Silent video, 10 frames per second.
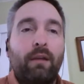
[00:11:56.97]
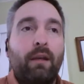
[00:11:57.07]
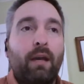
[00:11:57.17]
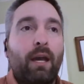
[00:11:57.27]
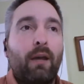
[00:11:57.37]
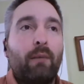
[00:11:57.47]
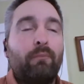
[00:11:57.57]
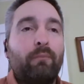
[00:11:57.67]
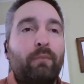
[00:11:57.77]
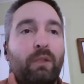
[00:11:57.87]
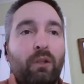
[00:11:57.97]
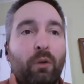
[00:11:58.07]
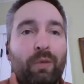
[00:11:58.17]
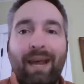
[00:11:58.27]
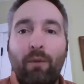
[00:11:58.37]

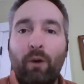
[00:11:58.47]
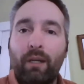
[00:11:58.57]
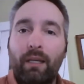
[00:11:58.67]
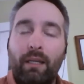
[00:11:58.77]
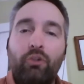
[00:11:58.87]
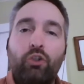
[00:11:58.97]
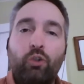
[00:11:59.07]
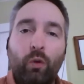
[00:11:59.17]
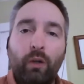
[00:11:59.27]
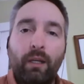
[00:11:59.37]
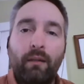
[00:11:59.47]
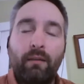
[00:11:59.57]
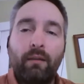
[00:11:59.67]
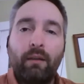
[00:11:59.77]
networking and joining